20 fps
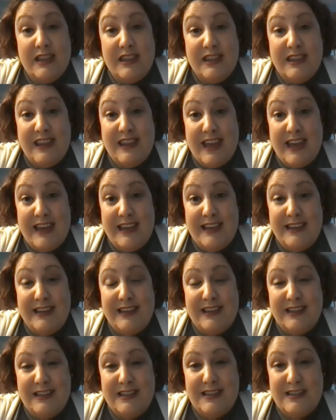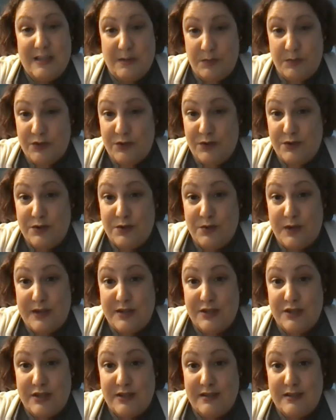then some of those
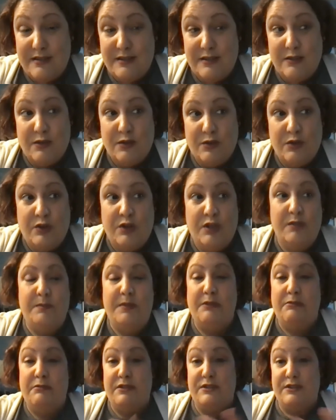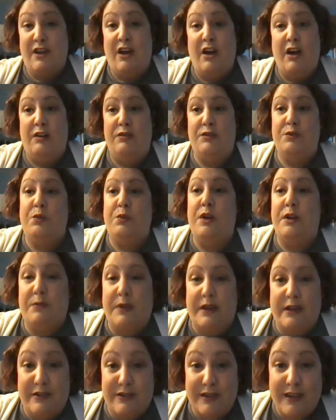questions could be resolved one
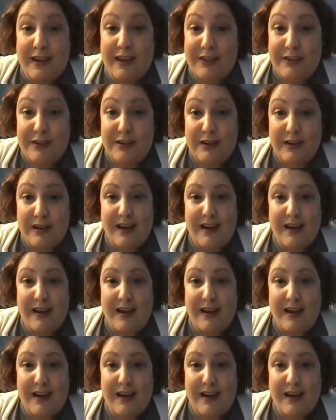way or the other.